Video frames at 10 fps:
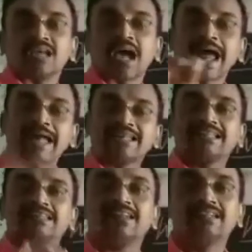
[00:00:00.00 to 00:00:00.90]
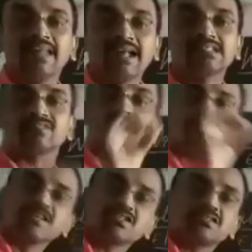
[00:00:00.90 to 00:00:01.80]
and the dates,
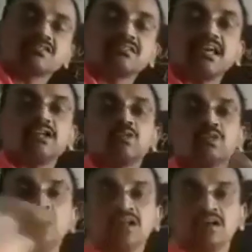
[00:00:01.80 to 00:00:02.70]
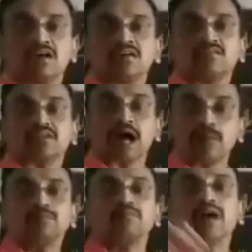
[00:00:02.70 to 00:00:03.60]
from which date to,
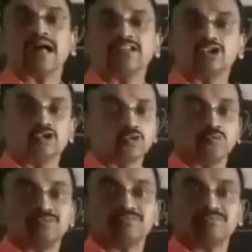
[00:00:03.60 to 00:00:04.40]
from and to.